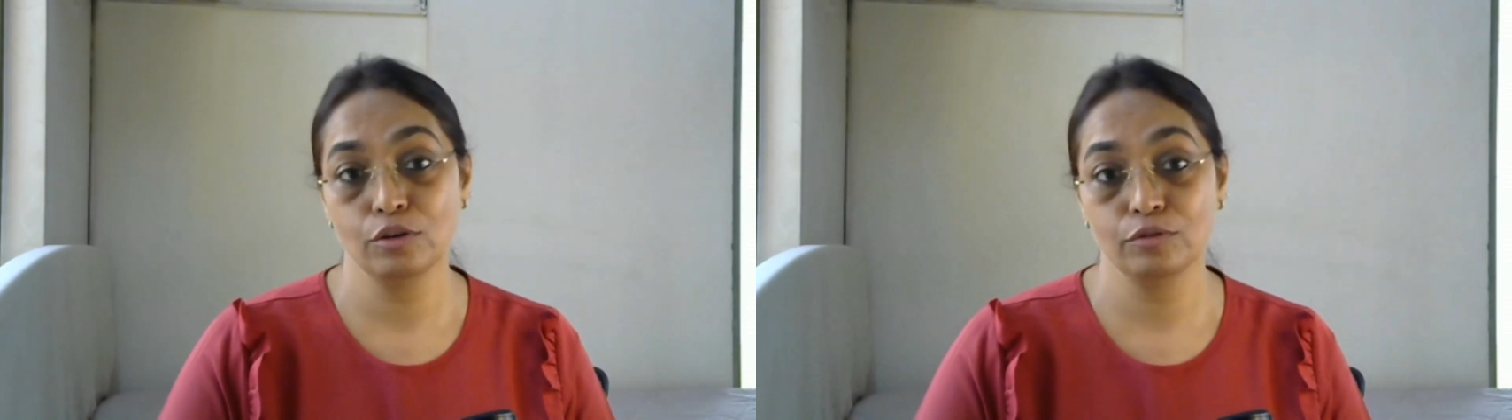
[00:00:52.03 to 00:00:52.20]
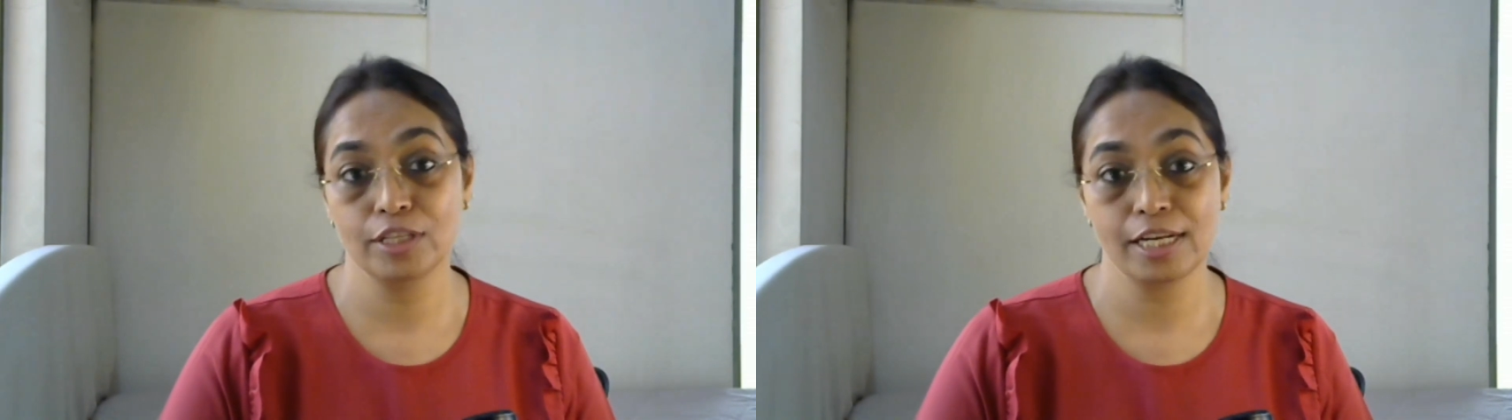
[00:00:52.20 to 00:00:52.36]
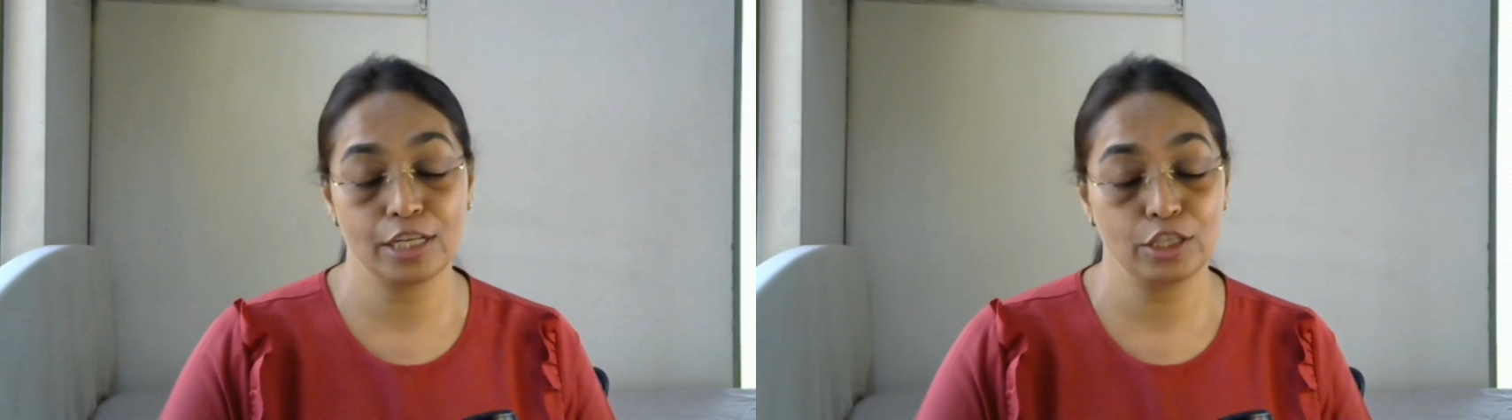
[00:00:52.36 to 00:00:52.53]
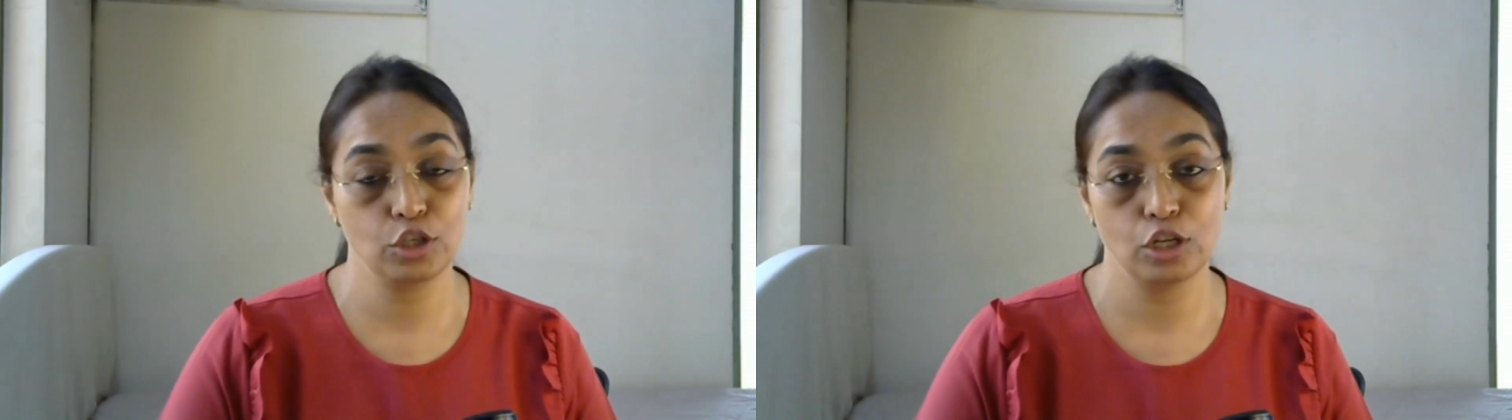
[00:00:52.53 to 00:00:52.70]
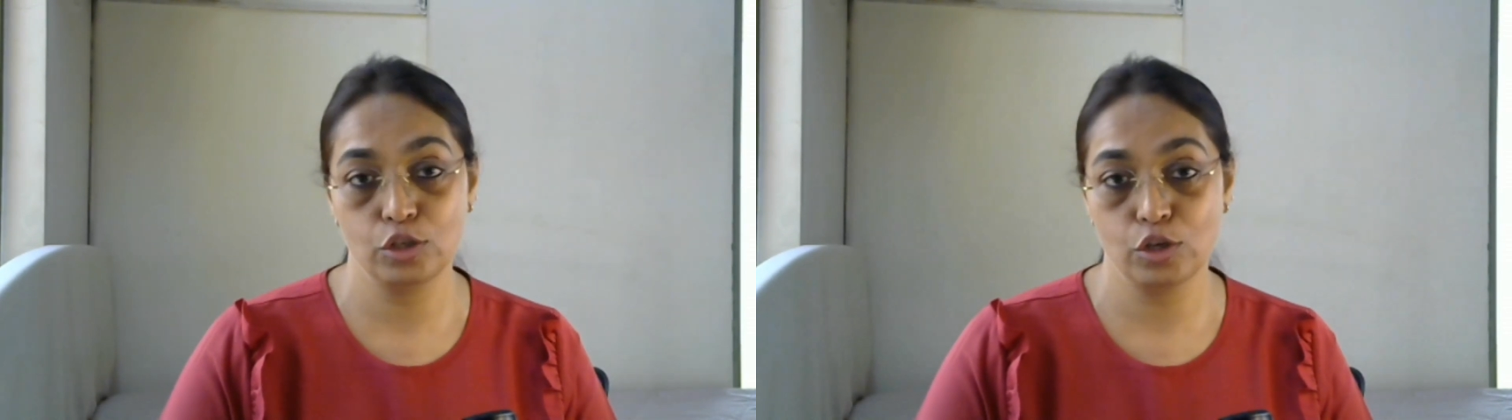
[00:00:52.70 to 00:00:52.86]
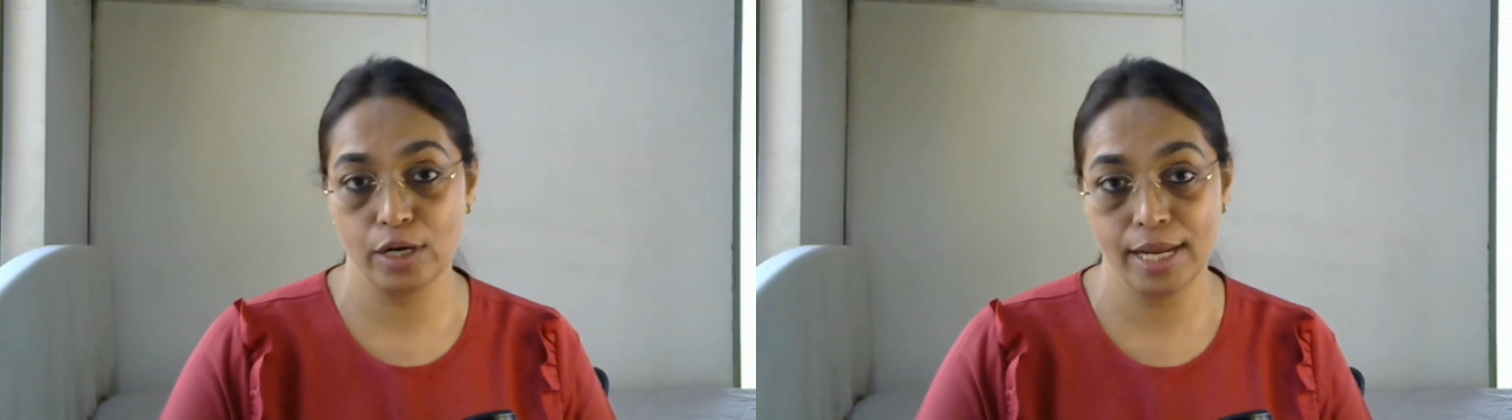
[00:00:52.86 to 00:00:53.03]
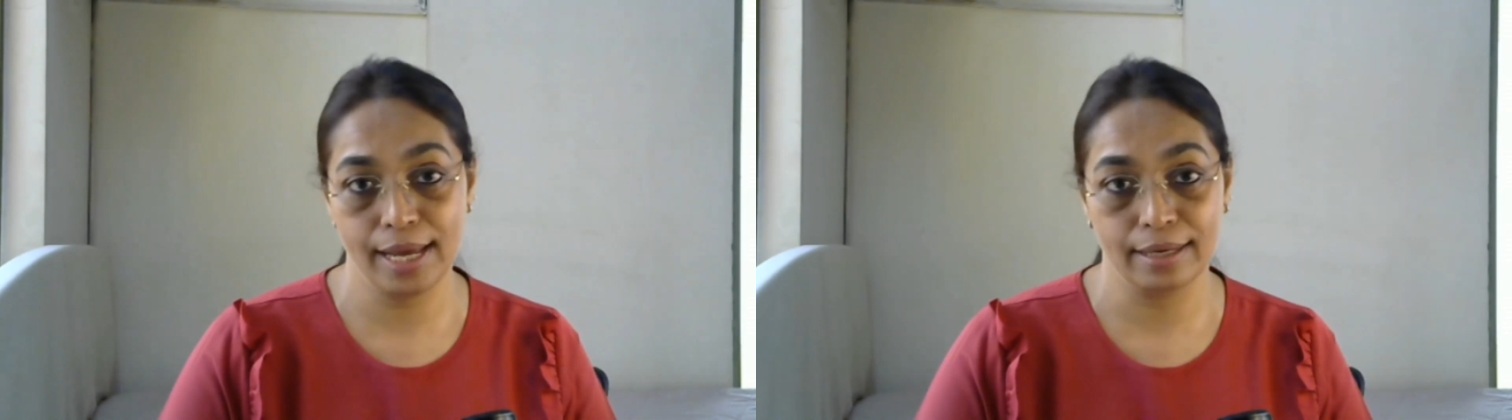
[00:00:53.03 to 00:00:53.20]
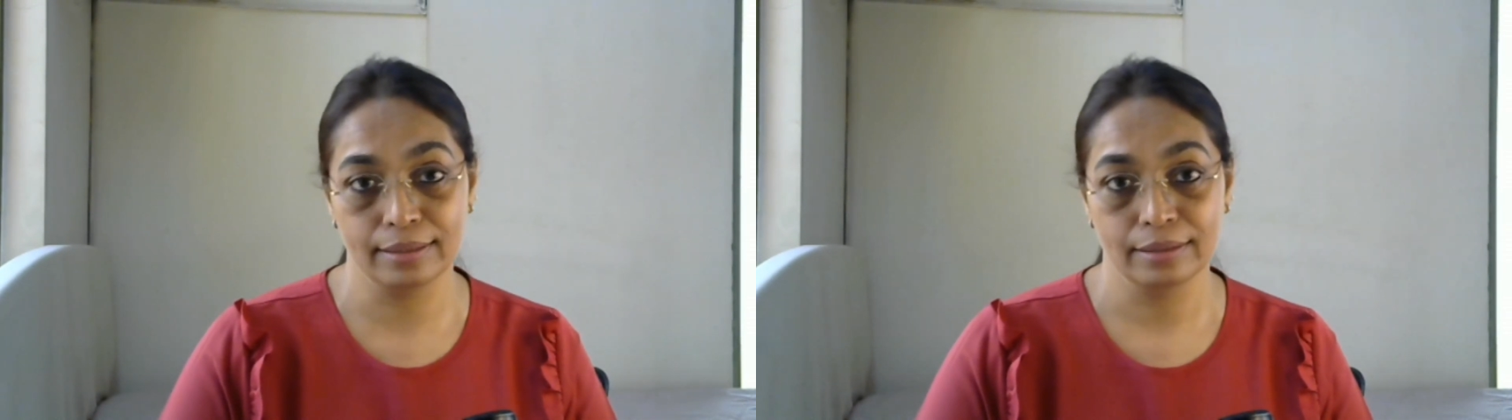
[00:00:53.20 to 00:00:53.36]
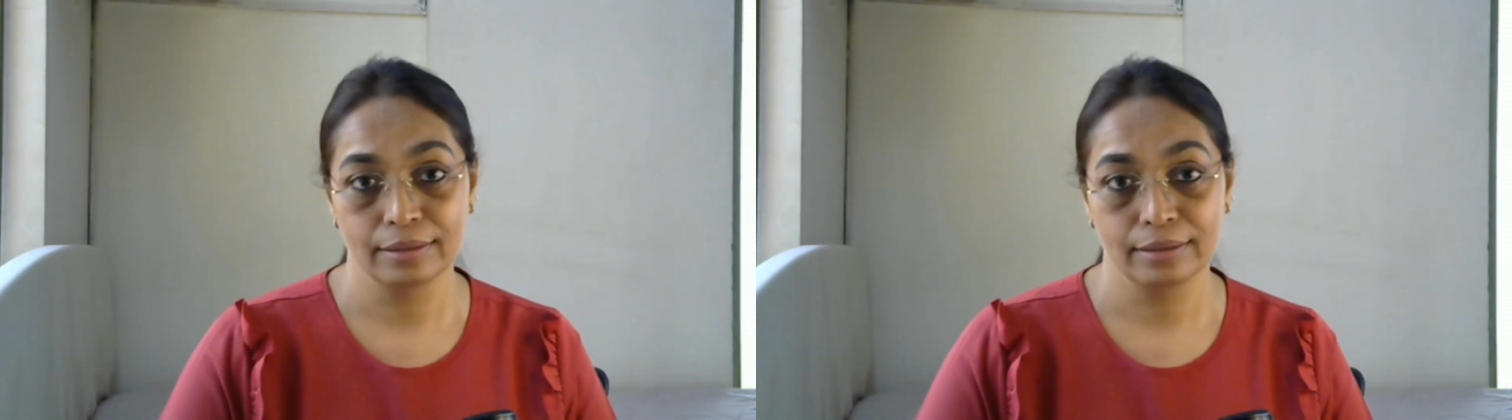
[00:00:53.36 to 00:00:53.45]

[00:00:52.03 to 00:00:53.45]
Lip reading: of the natural zodiac